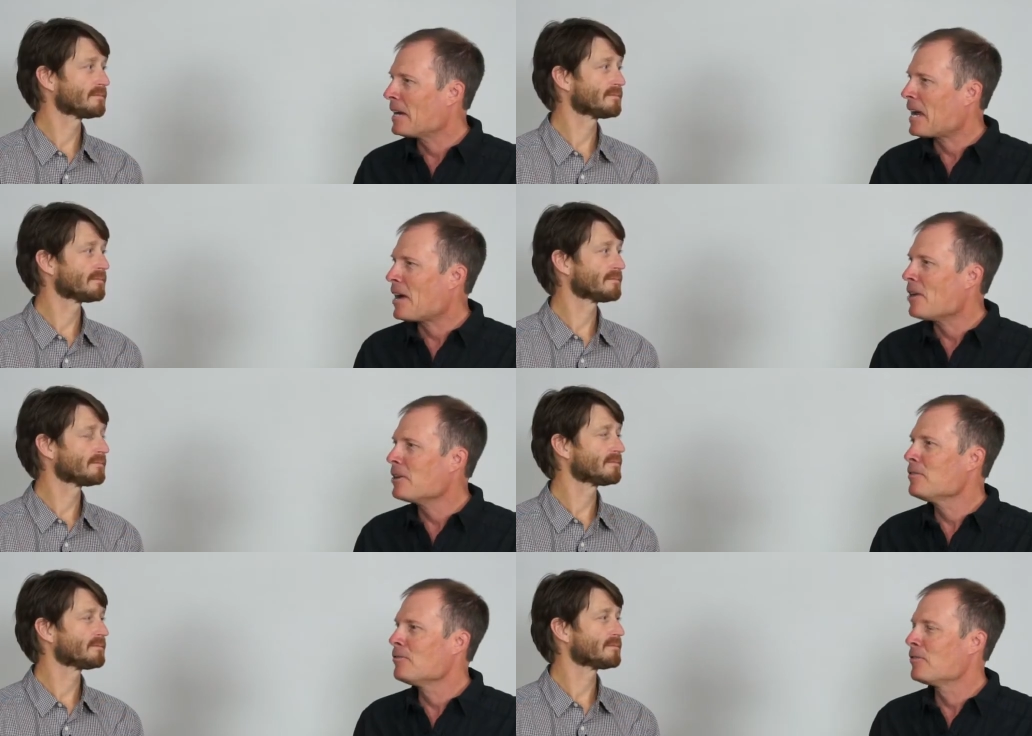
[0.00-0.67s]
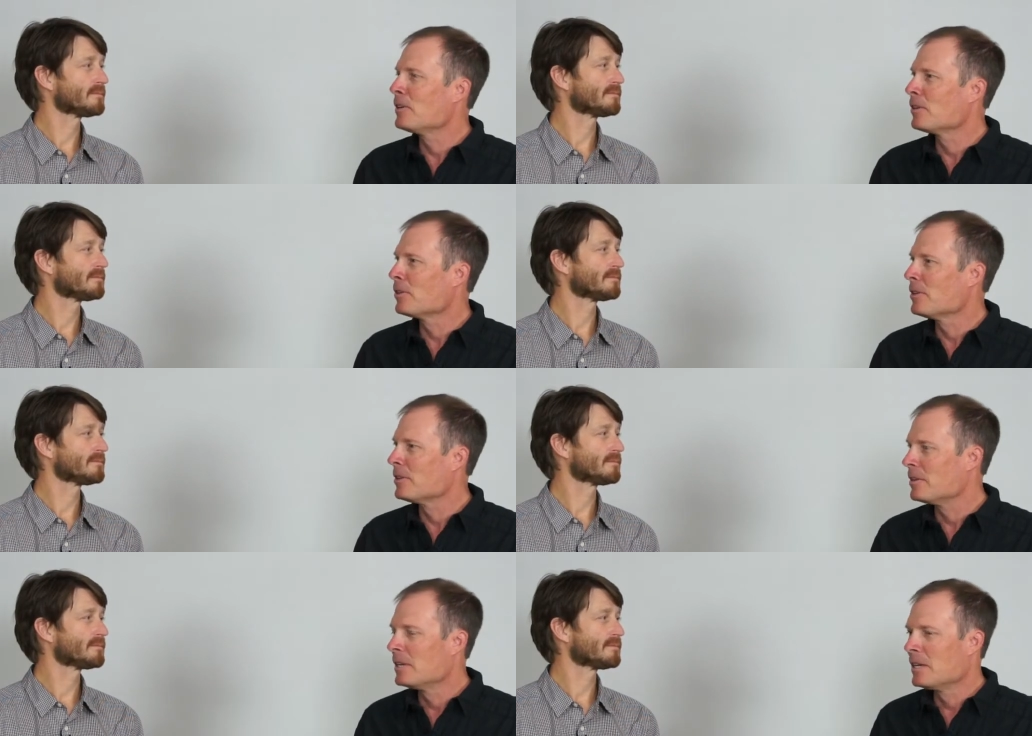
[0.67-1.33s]
Speaker 1: How do you feel
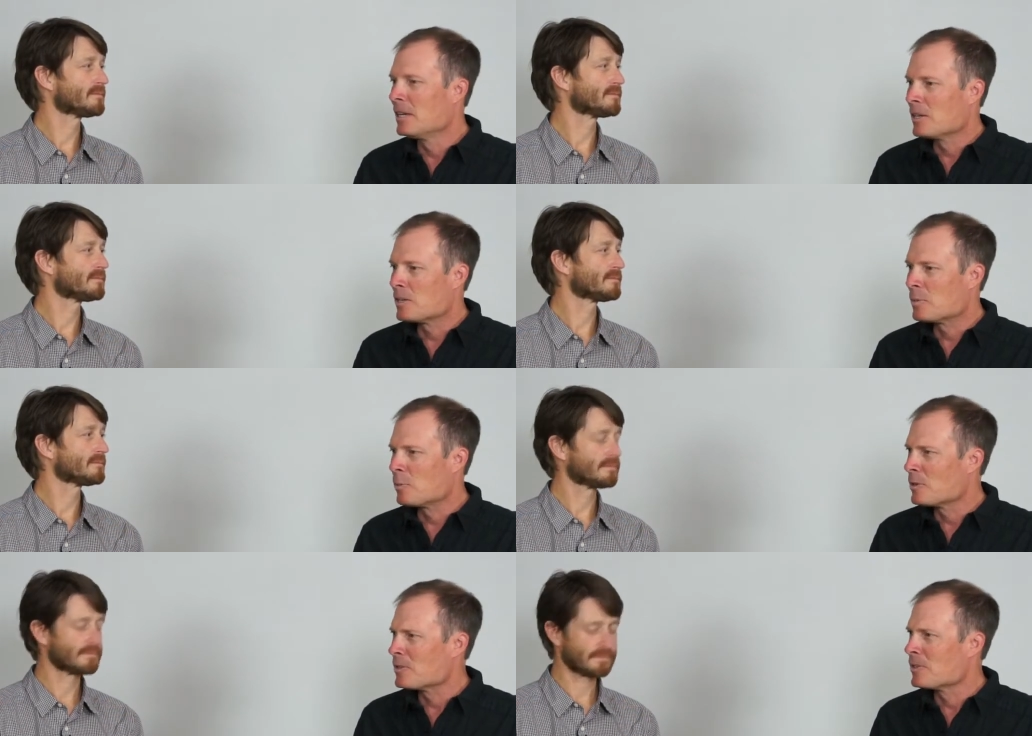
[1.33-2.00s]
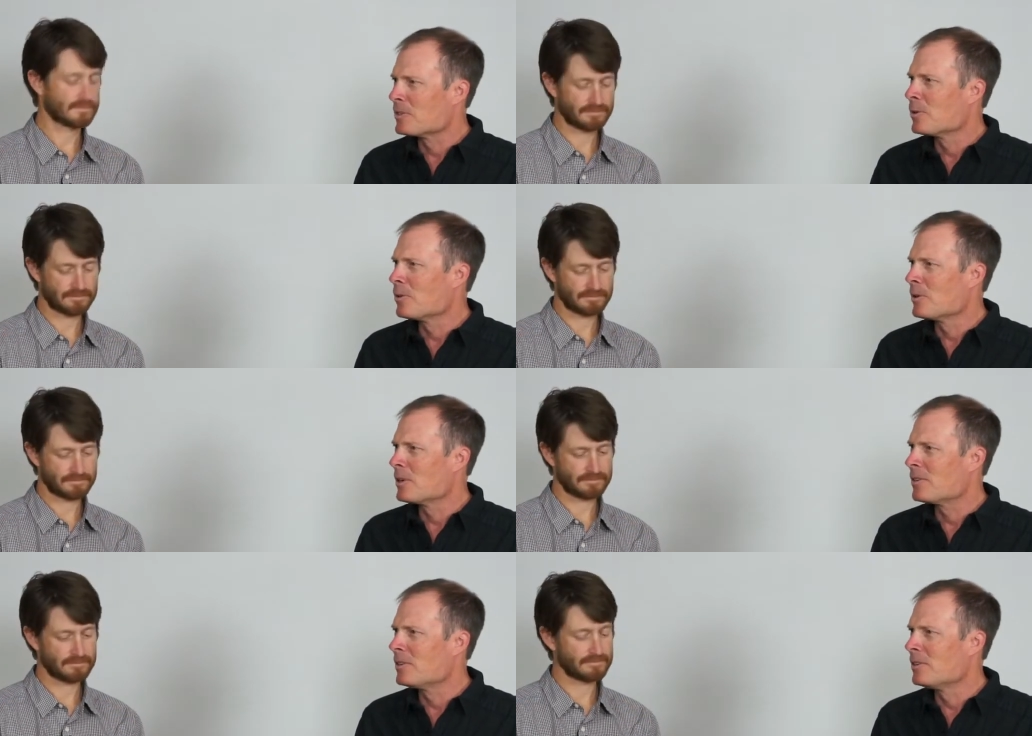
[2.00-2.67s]
that sports is
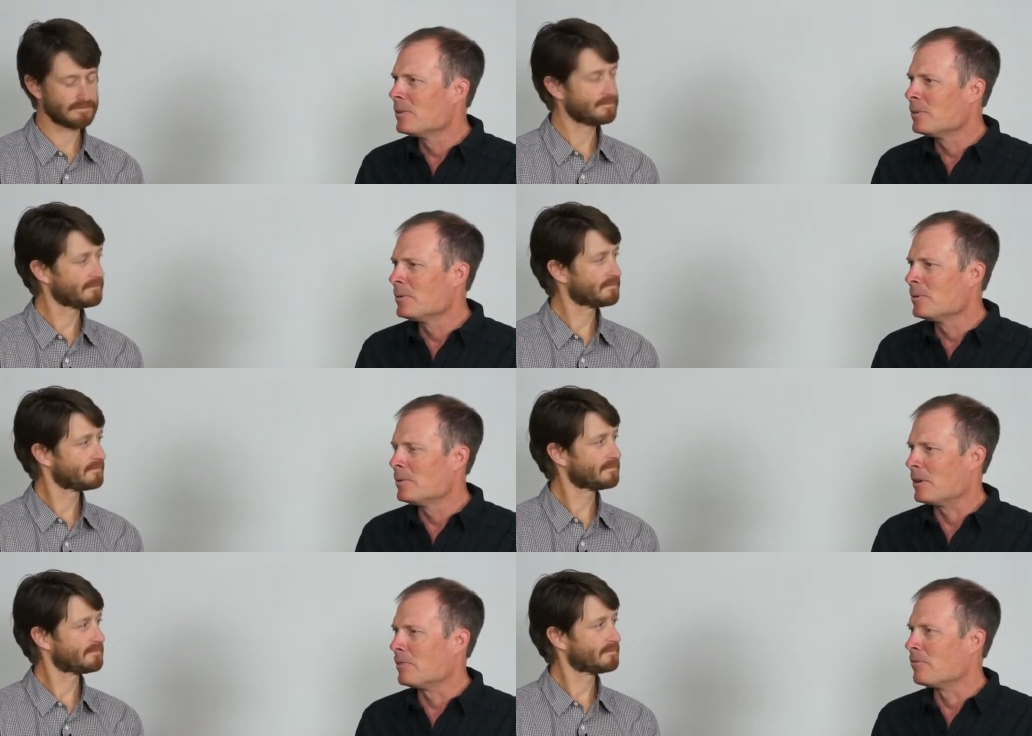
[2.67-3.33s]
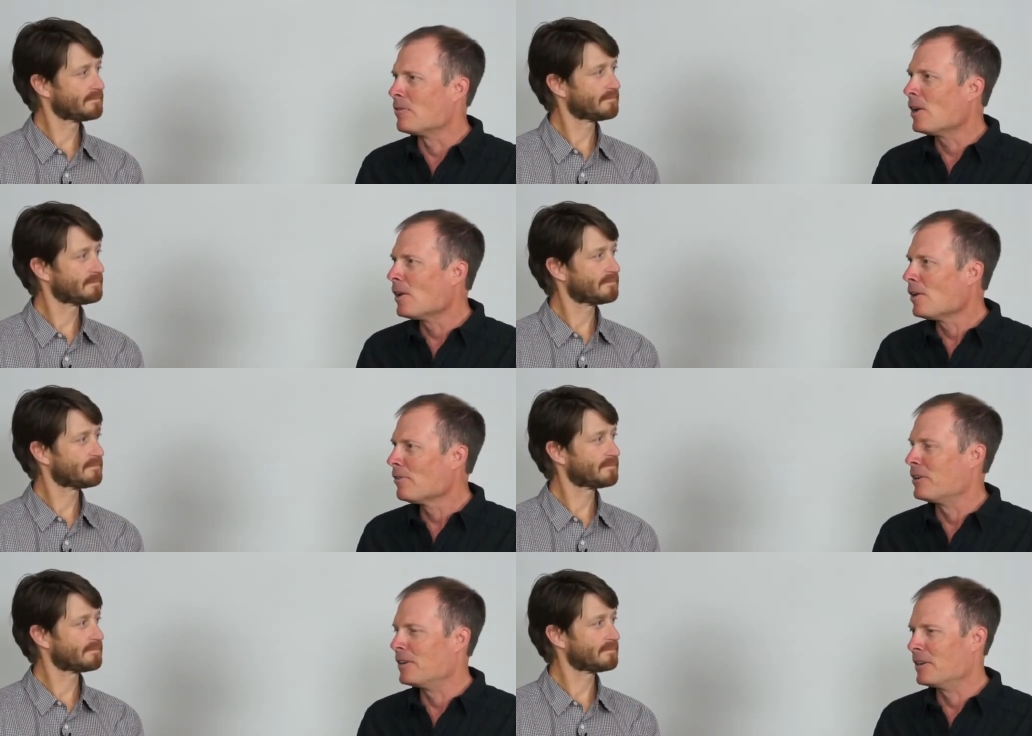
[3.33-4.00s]
going to
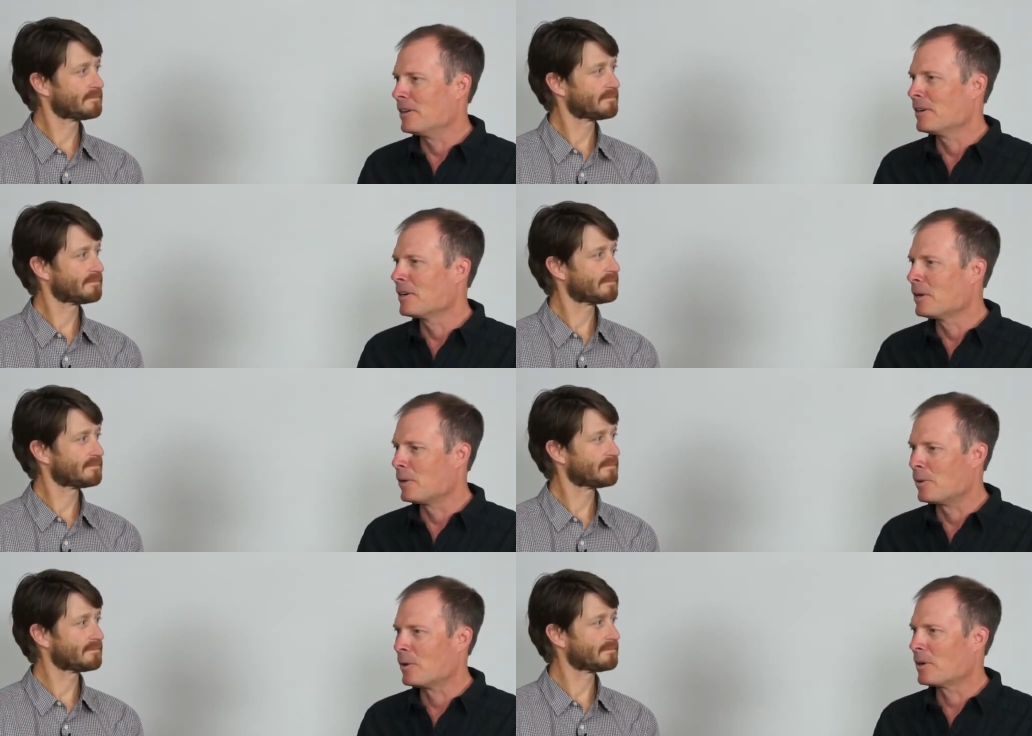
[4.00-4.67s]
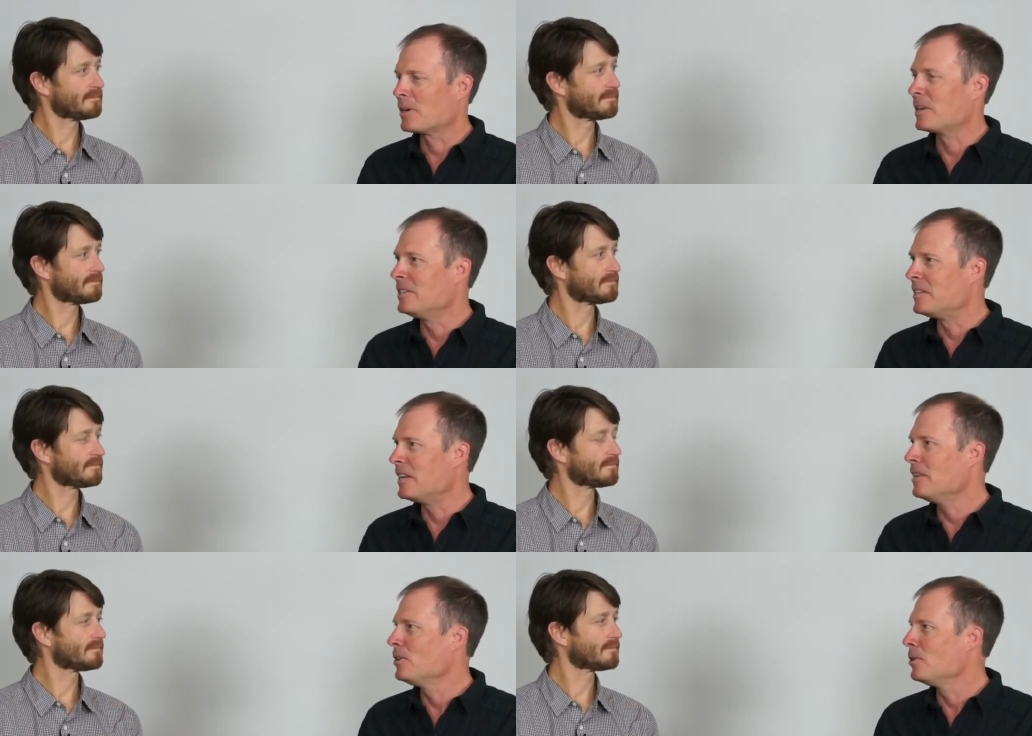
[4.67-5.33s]
evolve here or
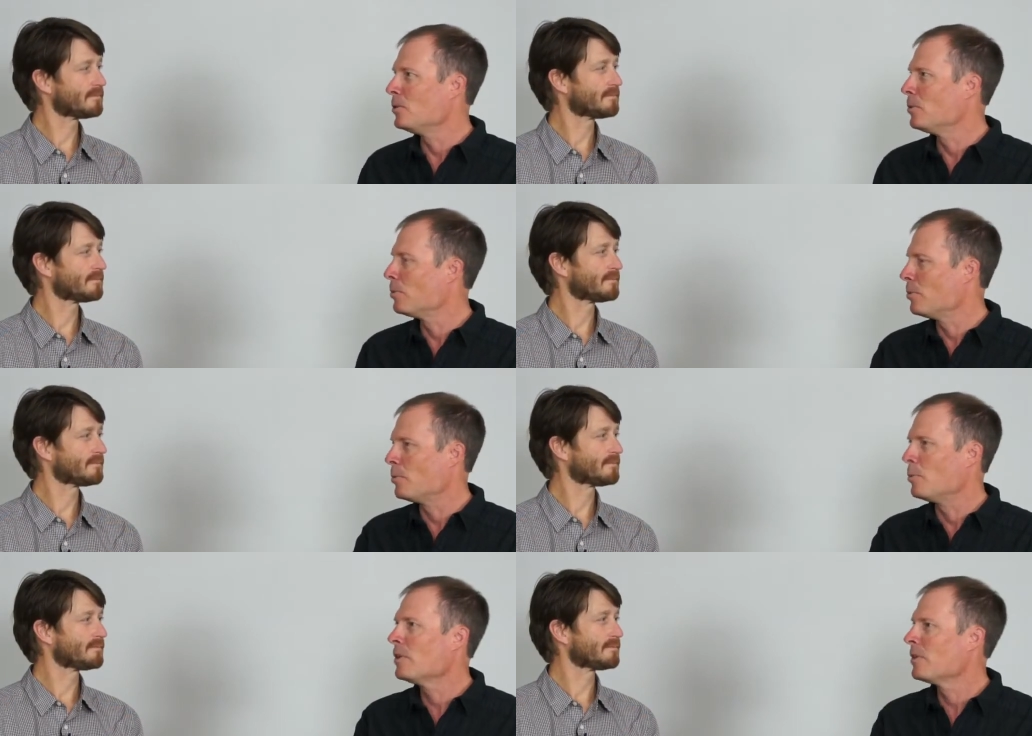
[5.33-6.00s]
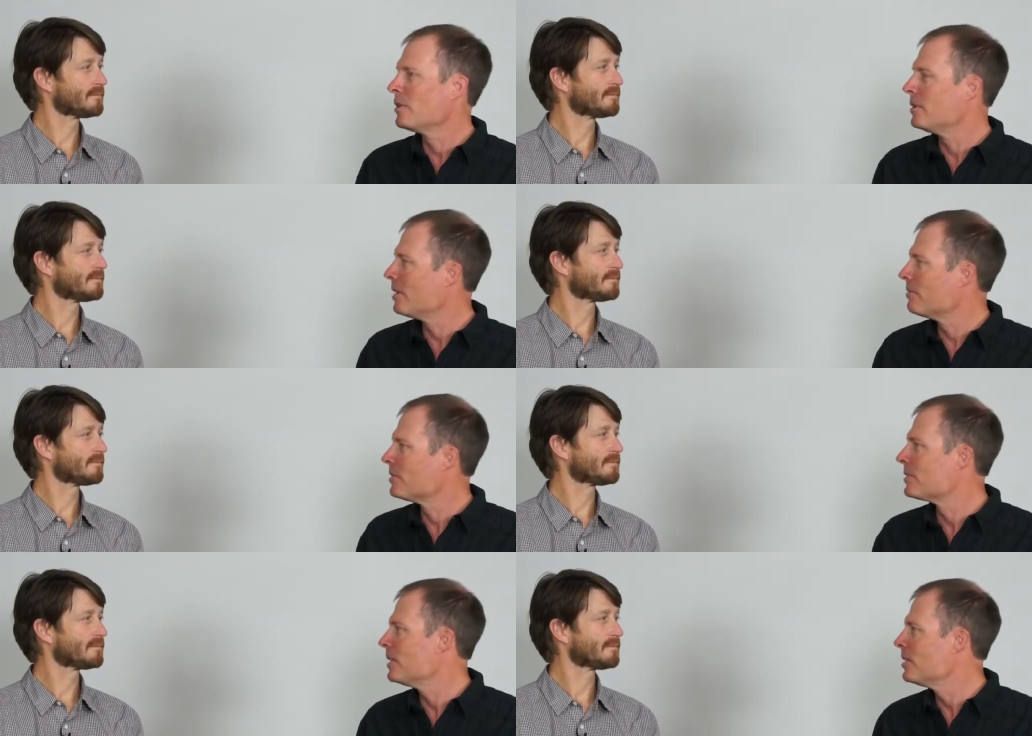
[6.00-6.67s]
continue with the
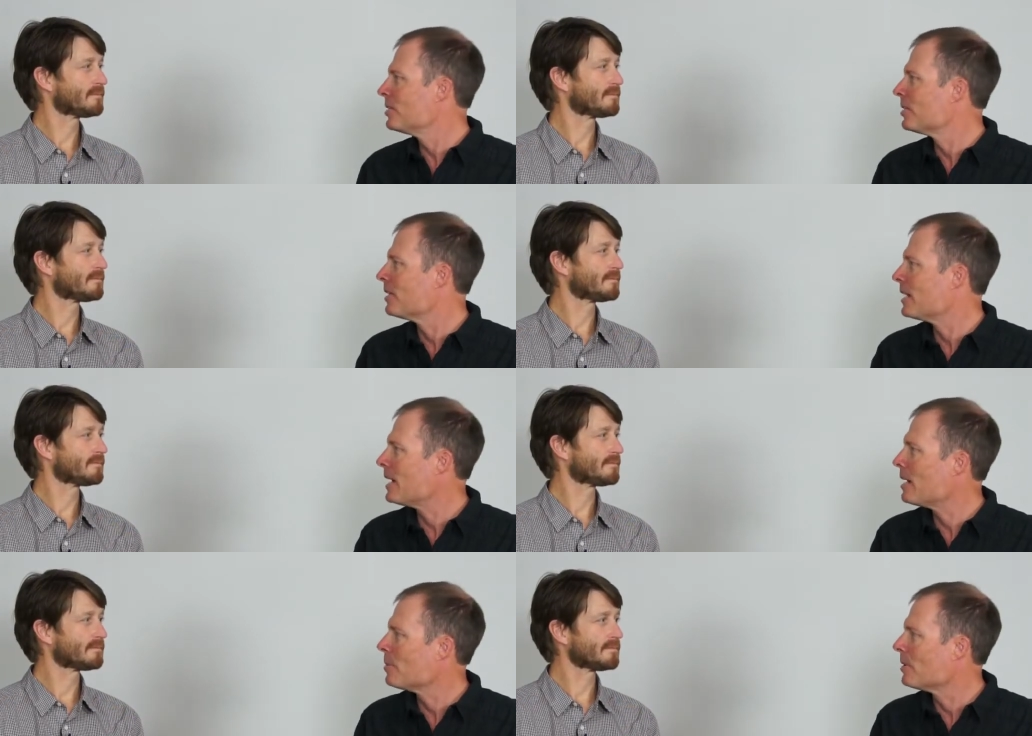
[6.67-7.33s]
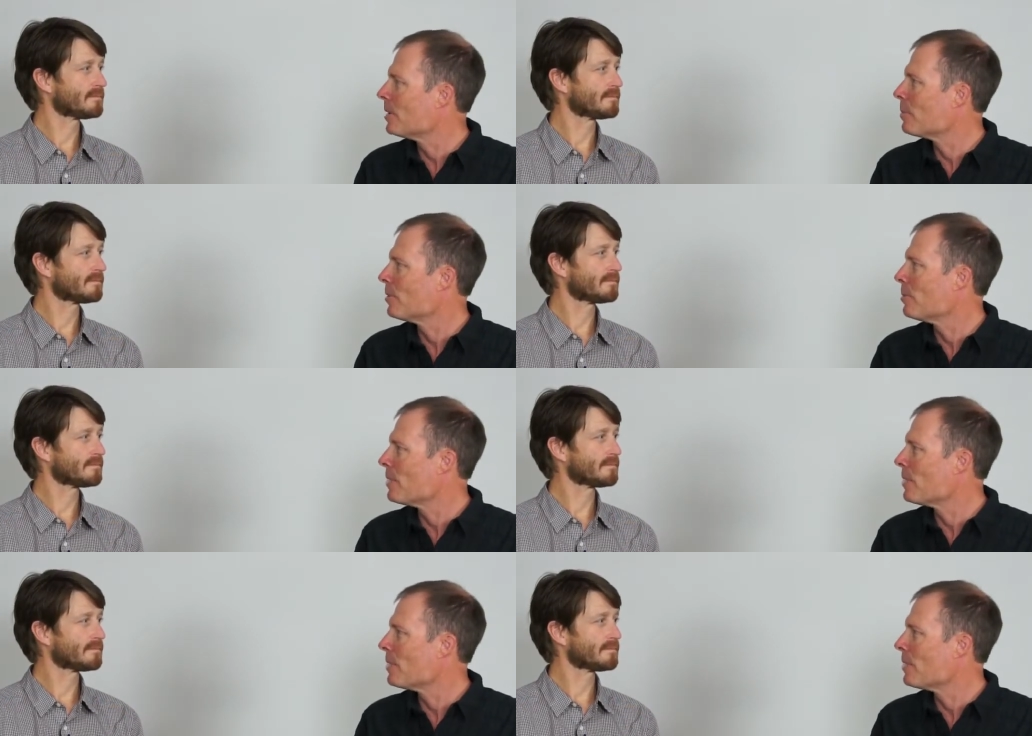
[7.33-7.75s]
devastation that happened up in the